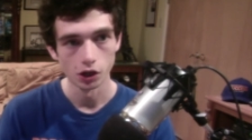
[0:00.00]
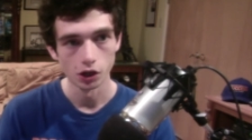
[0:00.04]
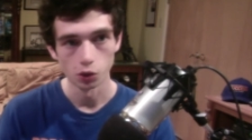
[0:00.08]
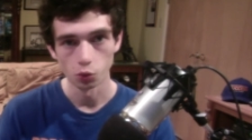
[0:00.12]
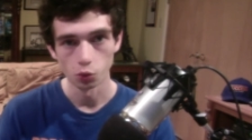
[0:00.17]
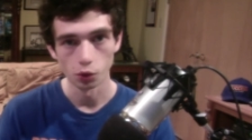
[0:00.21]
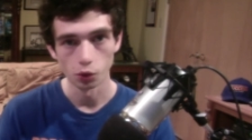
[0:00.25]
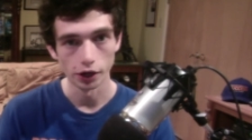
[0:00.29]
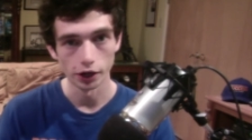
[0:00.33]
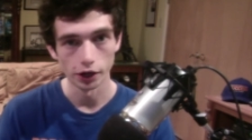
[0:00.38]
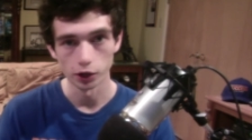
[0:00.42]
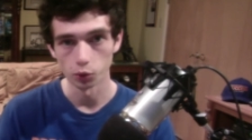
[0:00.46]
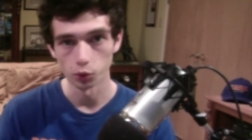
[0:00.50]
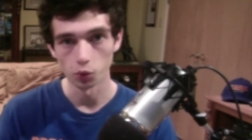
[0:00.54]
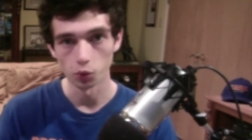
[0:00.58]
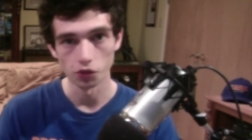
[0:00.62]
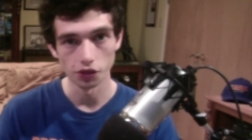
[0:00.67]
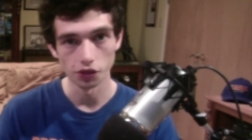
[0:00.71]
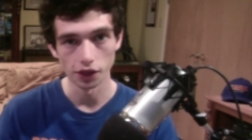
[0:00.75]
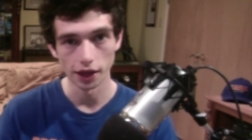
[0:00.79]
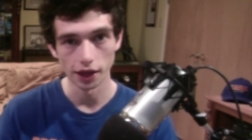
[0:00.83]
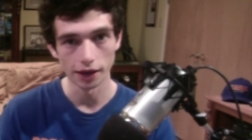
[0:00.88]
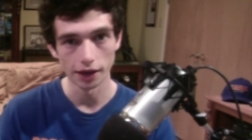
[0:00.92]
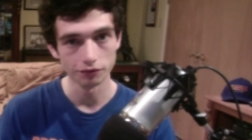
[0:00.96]
where
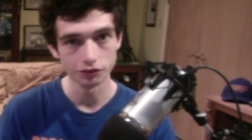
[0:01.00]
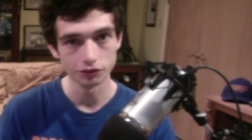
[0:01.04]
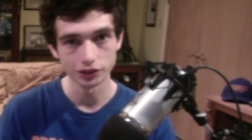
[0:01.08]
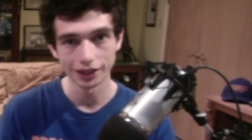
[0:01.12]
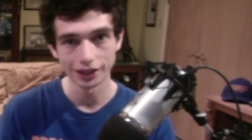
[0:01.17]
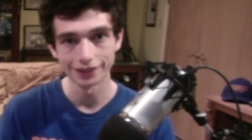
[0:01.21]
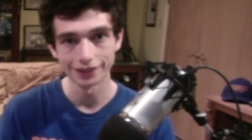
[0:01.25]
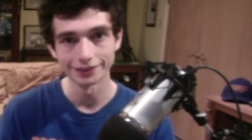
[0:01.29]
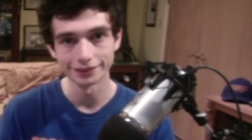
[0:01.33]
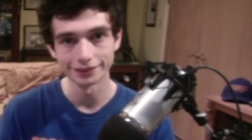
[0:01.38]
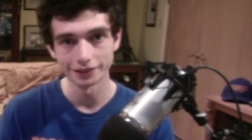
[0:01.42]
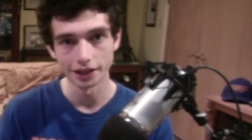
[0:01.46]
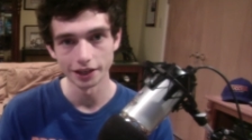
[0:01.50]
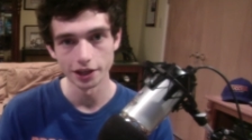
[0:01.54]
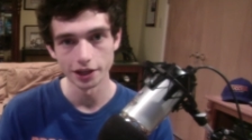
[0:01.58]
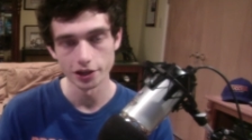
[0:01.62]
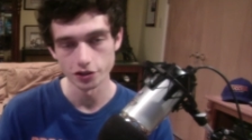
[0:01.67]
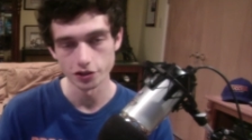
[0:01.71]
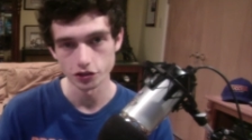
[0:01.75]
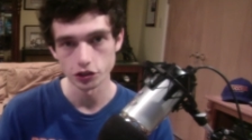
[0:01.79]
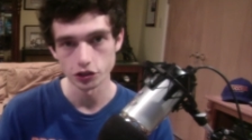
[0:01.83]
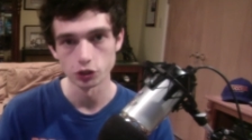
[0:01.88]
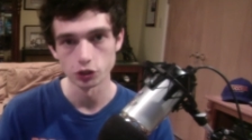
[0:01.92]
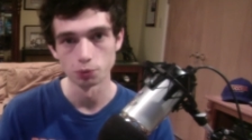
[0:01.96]
with after 90
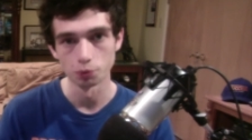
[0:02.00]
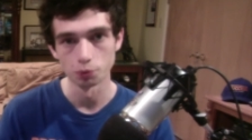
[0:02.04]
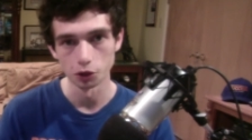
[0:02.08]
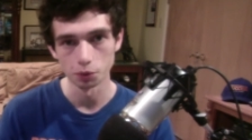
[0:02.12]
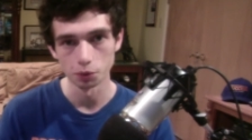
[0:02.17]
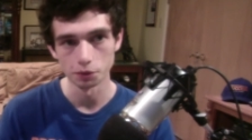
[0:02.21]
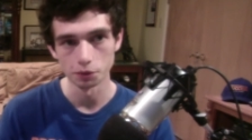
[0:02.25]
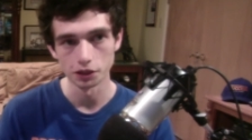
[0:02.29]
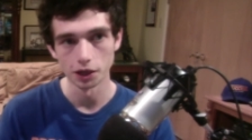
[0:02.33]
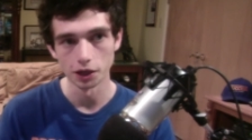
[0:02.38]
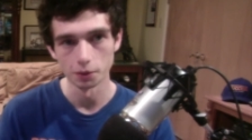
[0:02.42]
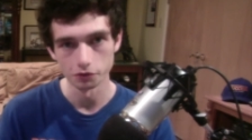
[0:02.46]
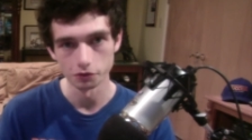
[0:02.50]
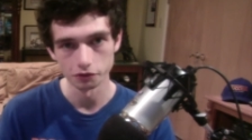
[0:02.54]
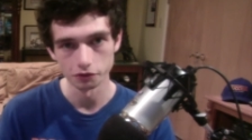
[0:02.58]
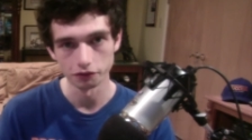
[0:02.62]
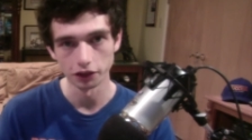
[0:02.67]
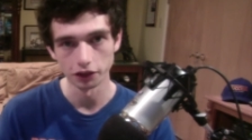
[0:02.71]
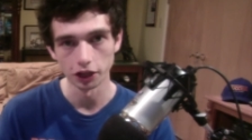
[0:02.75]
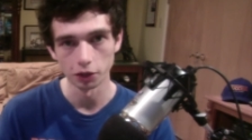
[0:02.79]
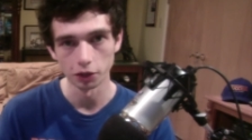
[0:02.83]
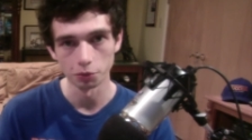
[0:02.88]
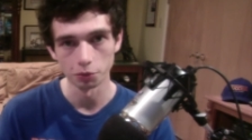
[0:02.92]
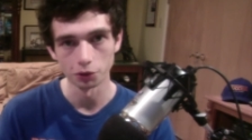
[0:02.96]
days your book becomes
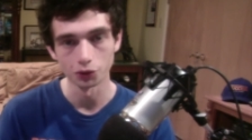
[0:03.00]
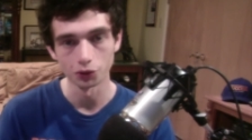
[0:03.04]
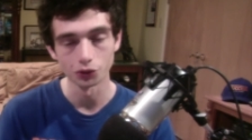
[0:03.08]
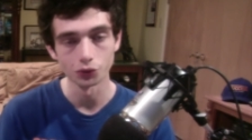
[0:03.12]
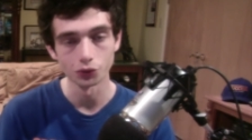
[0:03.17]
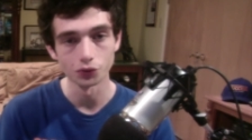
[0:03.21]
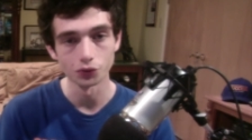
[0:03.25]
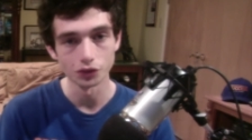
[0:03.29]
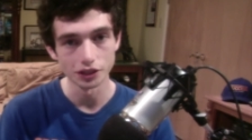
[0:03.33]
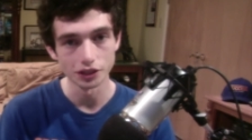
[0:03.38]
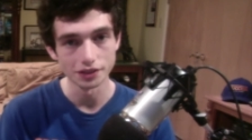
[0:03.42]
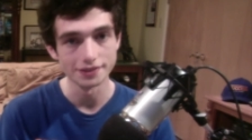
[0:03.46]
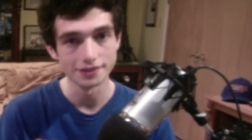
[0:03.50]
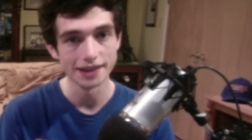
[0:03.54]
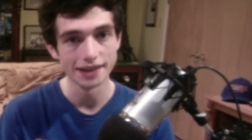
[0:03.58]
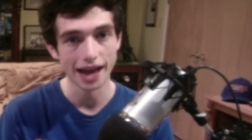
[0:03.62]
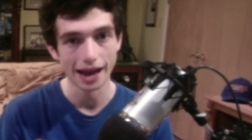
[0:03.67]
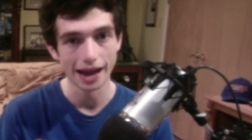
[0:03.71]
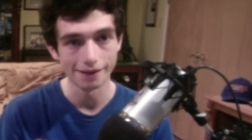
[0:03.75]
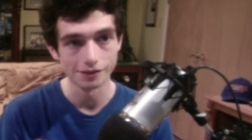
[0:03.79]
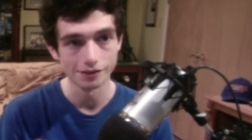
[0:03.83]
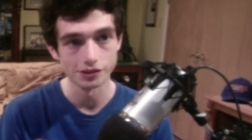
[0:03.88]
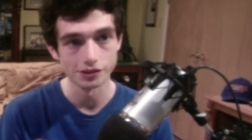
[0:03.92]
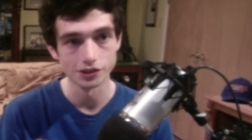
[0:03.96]
available you need to
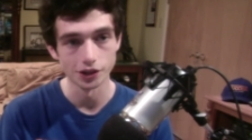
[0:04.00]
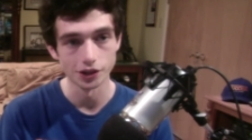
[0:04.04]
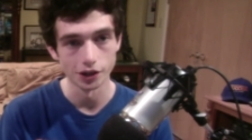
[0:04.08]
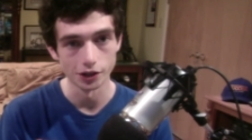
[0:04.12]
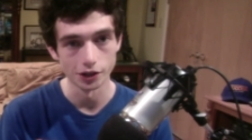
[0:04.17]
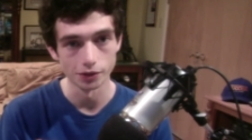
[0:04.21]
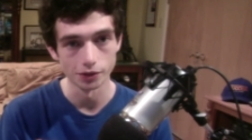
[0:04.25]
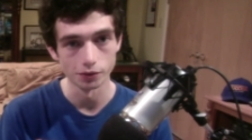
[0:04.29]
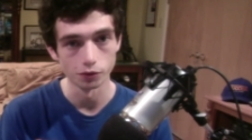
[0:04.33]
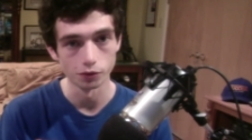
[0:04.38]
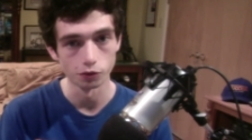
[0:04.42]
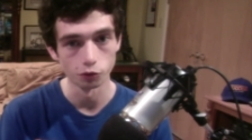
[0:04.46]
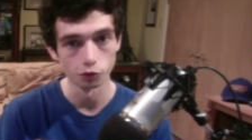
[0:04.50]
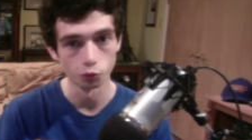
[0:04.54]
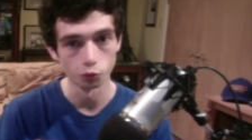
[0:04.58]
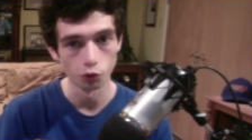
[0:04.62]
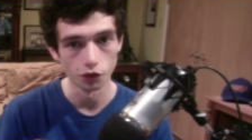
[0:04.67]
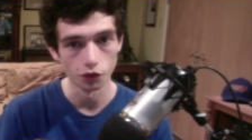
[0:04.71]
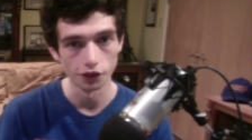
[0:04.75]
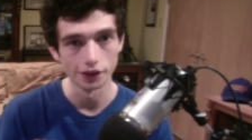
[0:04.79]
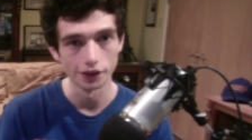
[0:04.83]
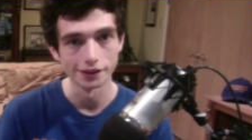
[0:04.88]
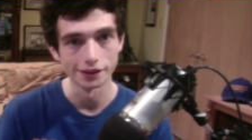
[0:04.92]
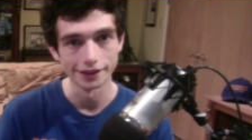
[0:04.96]
have it done
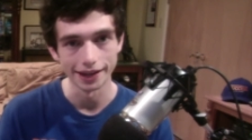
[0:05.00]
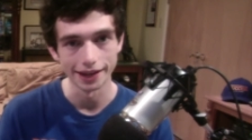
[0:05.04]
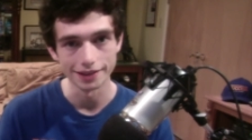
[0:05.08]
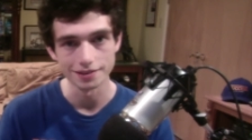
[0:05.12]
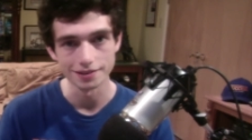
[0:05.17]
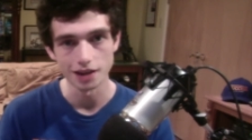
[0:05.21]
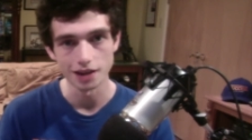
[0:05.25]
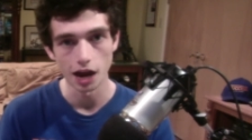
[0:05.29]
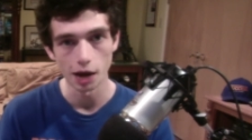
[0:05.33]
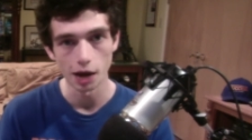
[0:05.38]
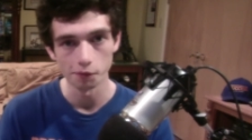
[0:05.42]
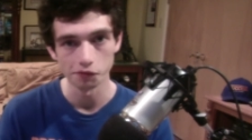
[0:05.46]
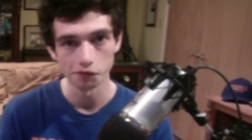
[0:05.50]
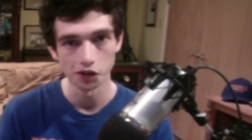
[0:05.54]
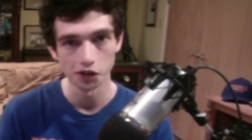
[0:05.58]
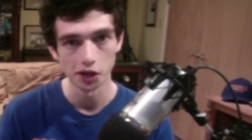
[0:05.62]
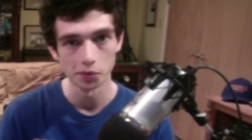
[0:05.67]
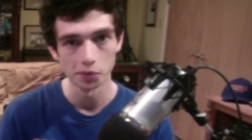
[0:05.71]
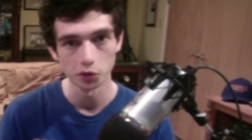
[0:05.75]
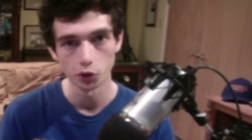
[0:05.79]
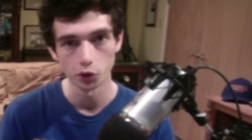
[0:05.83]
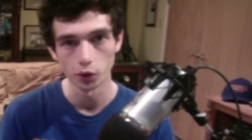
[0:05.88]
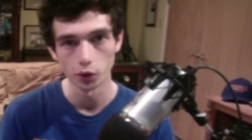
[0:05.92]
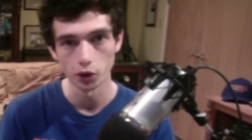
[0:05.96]
within that time
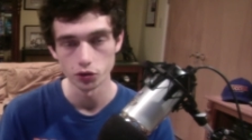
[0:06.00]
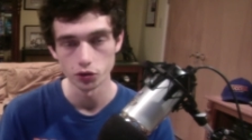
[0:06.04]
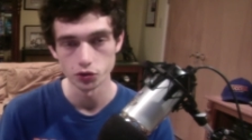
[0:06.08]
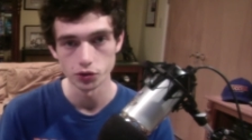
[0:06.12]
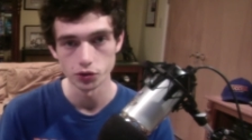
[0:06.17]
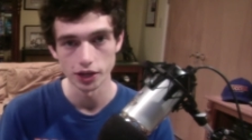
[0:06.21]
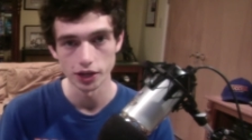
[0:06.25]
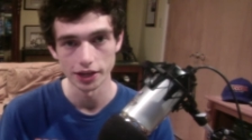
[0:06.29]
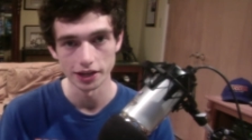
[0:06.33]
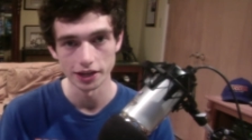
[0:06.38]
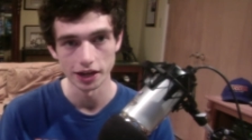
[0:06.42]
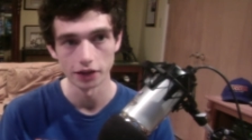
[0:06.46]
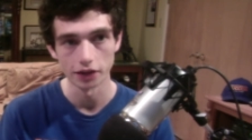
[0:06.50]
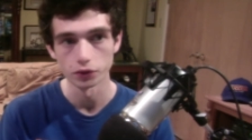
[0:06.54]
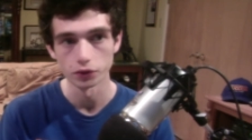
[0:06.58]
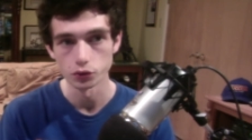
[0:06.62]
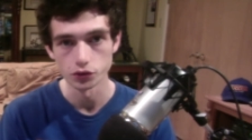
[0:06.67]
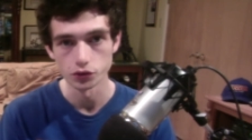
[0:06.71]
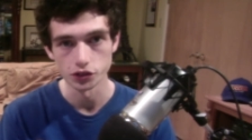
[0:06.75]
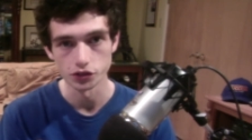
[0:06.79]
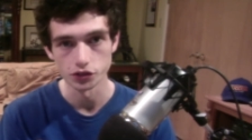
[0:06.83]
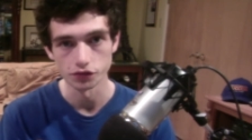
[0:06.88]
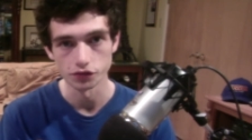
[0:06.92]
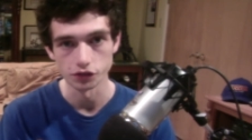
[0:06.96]
frame or else you cannot
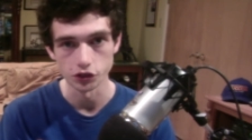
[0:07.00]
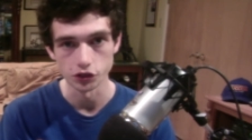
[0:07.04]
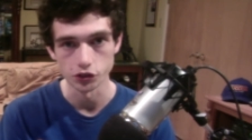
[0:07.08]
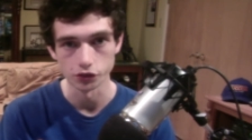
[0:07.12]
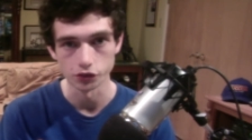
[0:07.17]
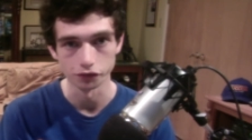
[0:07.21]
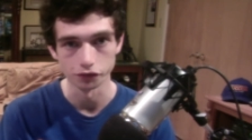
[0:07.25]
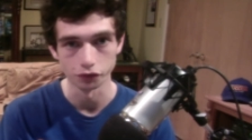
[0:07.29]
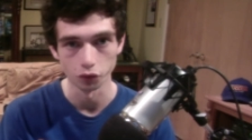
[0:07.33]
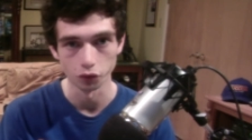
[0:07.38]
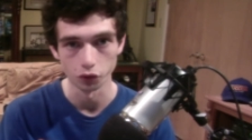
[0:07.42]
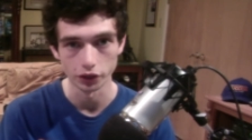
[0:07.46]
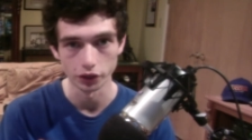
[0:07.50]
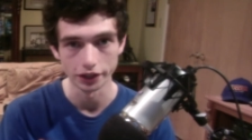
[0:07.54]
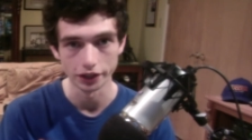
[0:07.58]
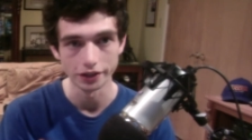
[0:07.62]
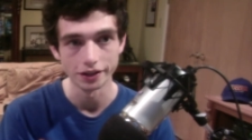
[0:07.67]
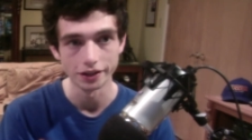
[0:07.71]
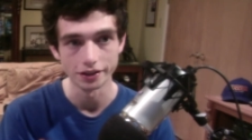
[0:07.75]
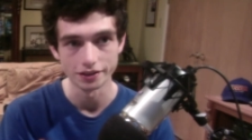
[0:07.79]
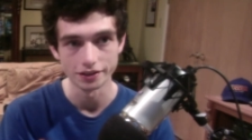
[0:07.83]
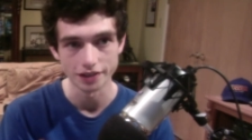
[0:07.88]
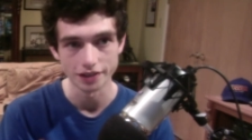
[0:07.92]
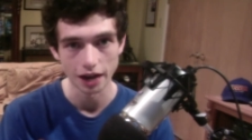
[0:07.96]
use this feature for an
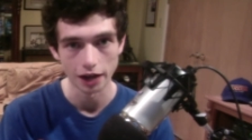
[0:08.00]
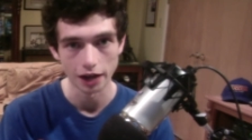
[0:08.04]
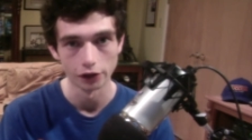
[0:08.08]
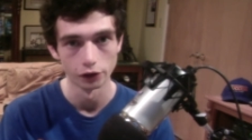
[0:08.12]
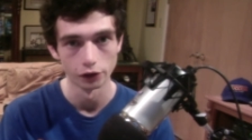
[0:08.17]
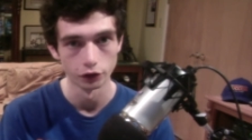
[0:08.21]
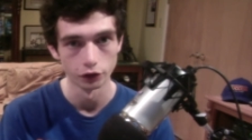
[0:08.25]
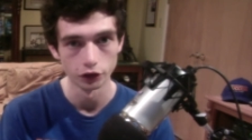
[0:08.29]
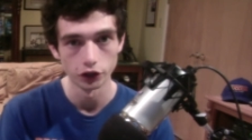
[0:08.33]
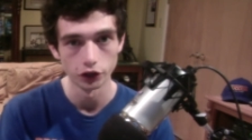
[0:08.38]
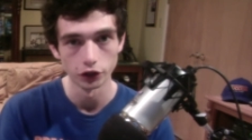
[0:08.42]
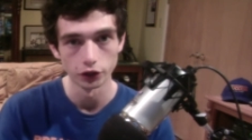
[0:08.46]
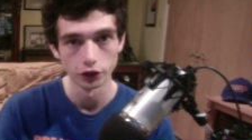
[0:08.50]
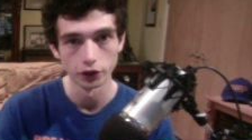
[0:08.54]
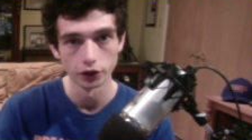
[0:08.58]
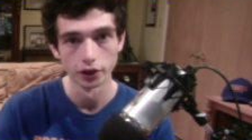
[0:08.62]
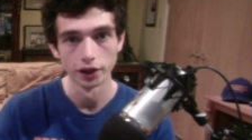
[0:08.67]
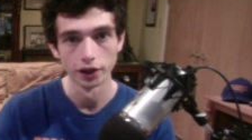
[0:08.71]
entire year